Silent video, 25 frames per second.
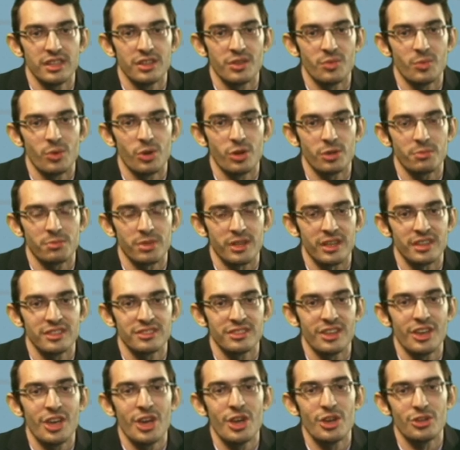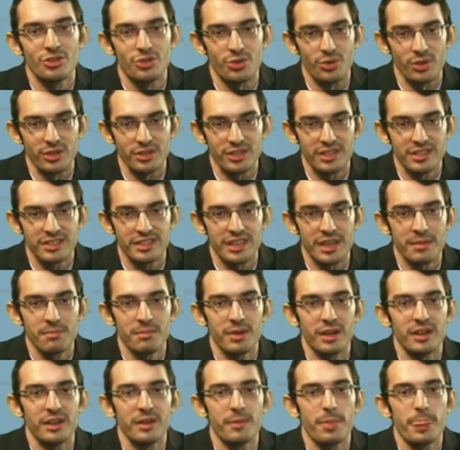in the workplace during
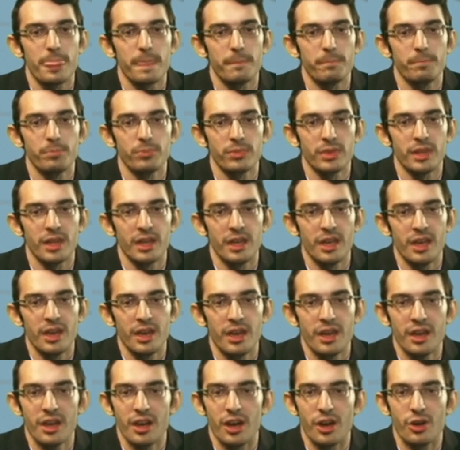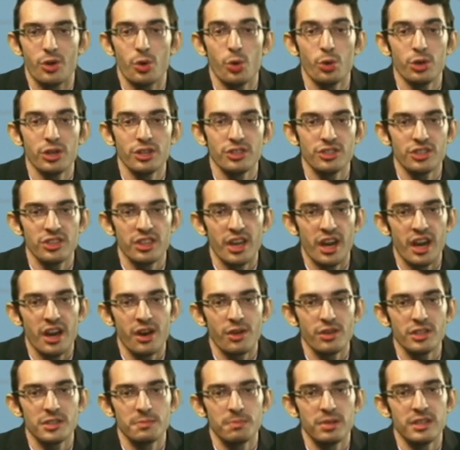December. According to the
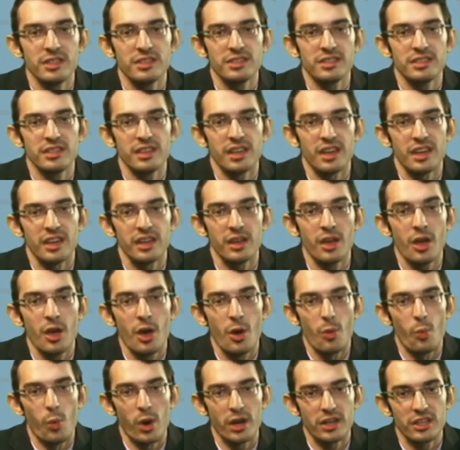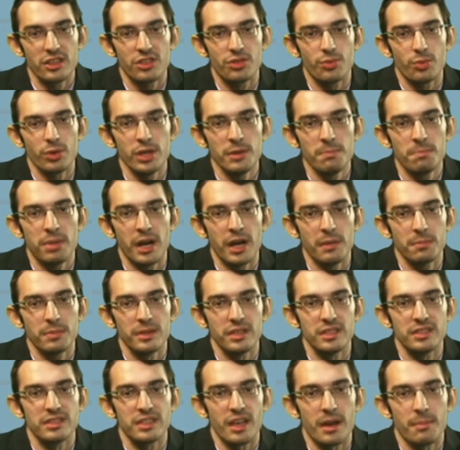RSPCA, one in three
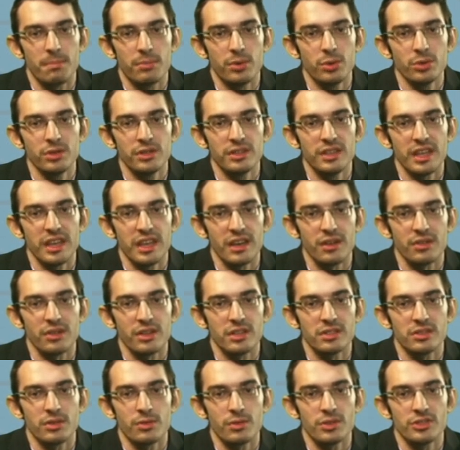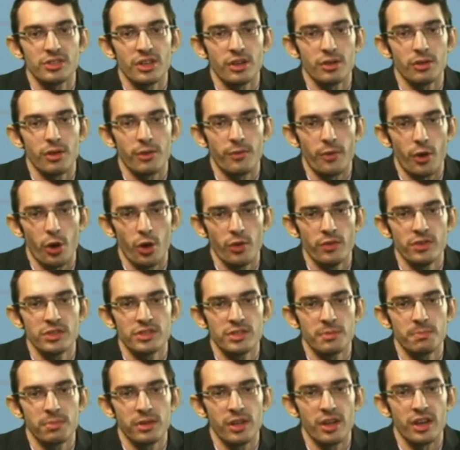puppies are put down as a result of
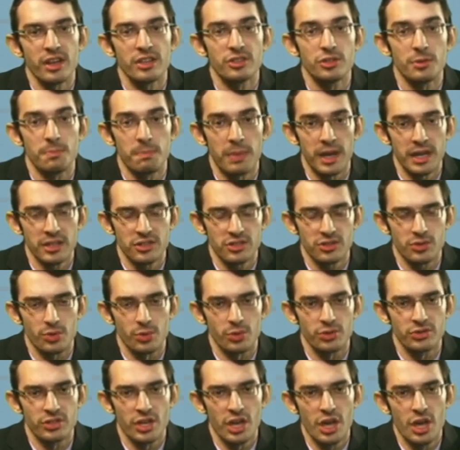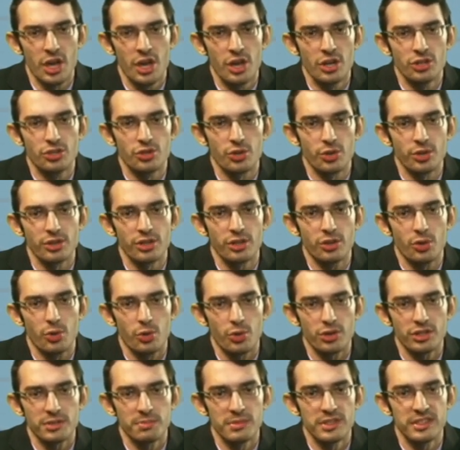oversupply to pet stores during the
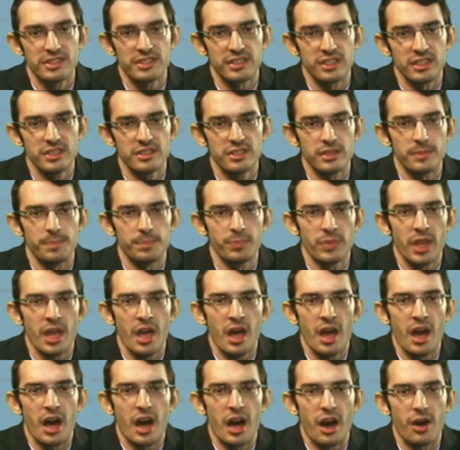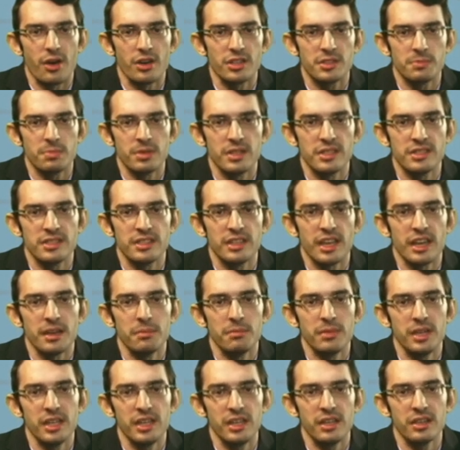Christmas season.
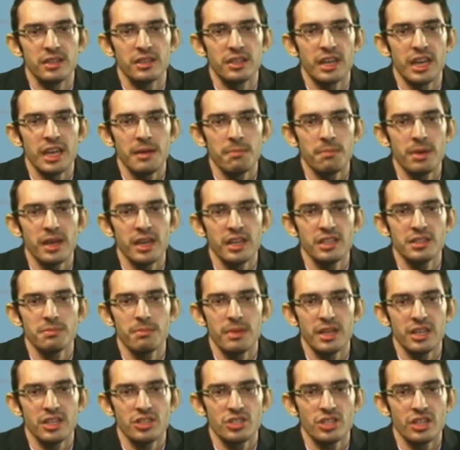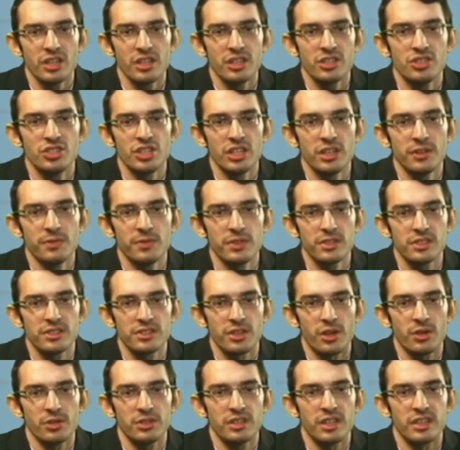RSPCA media and campaigns manager Jennifer
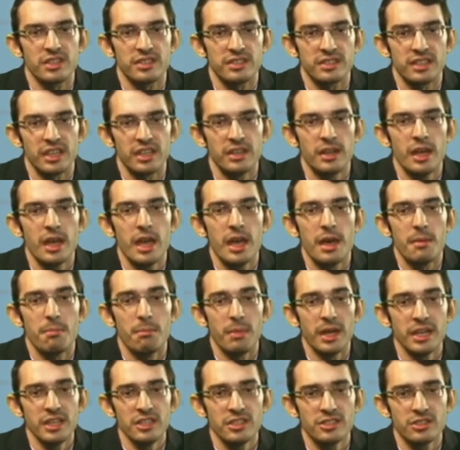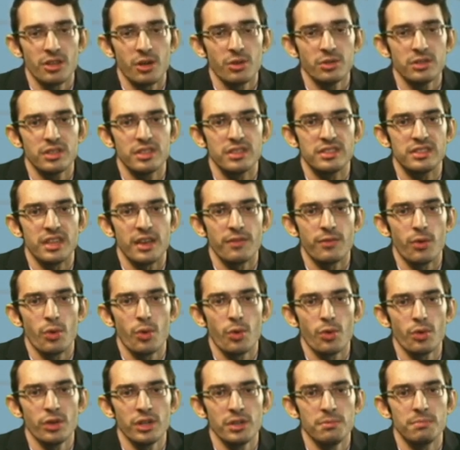Salter said many Salters have
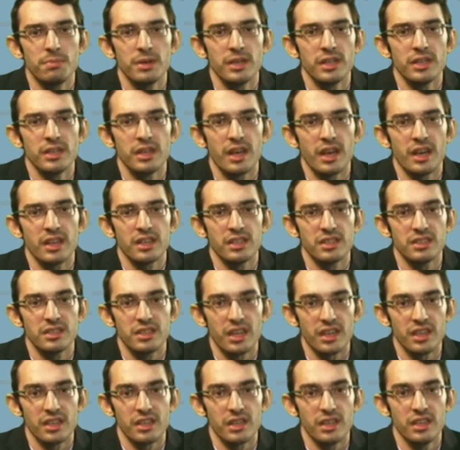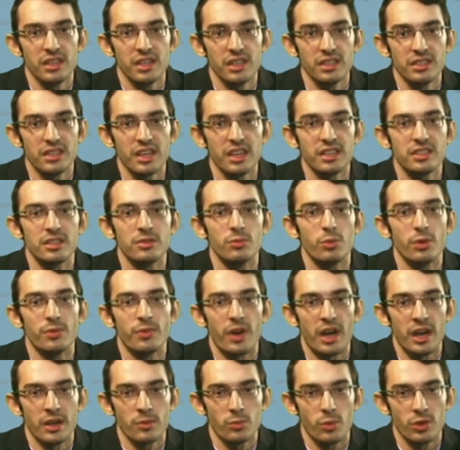already been inundated
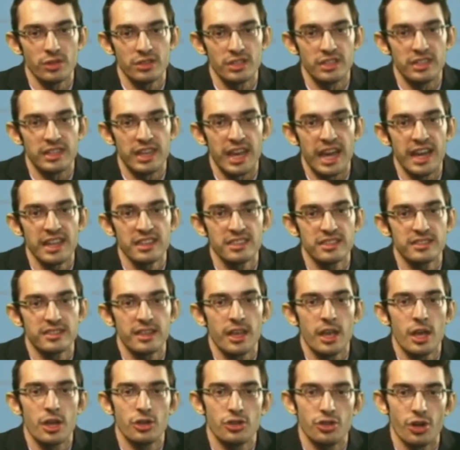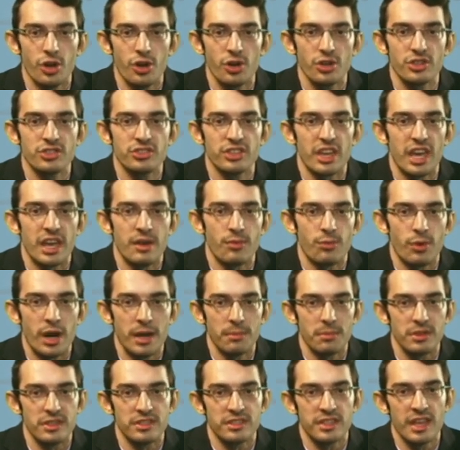with unwanted cats, dogs and
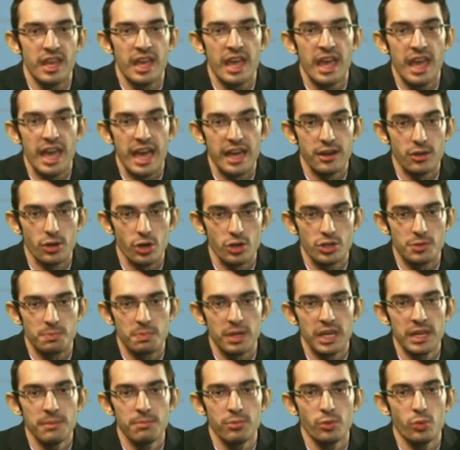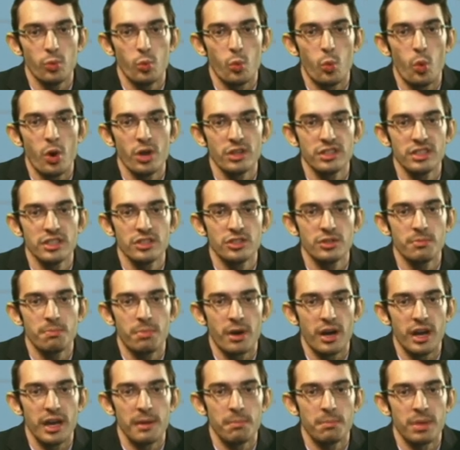rabbits, and urge people wanting to
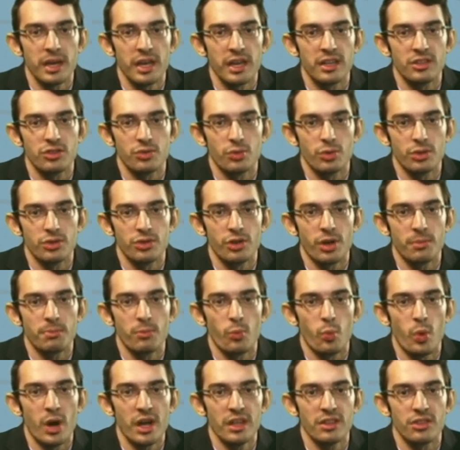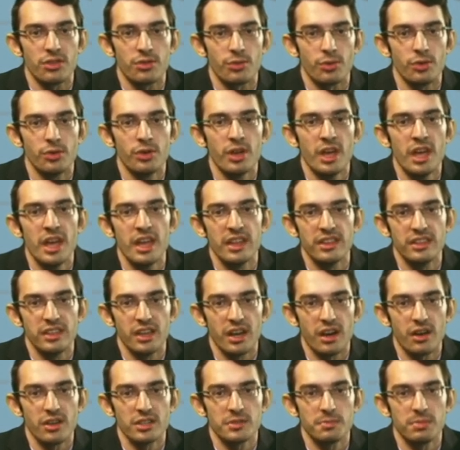buy a pet to adopt one through the
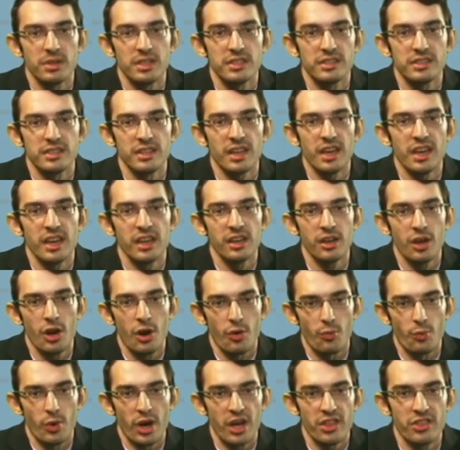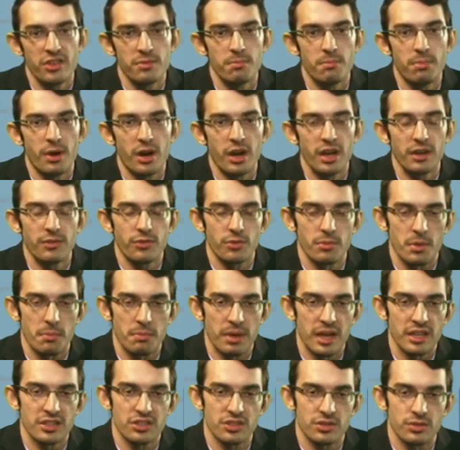RSPCA rather than buying from a
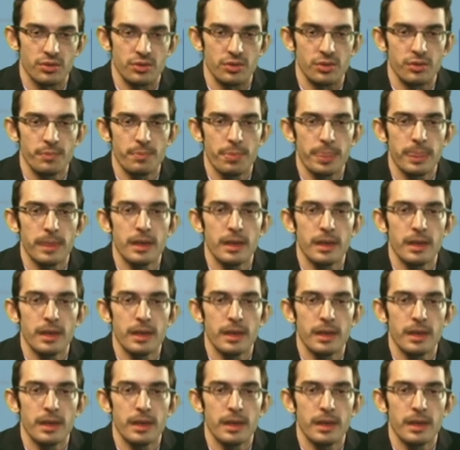pet store.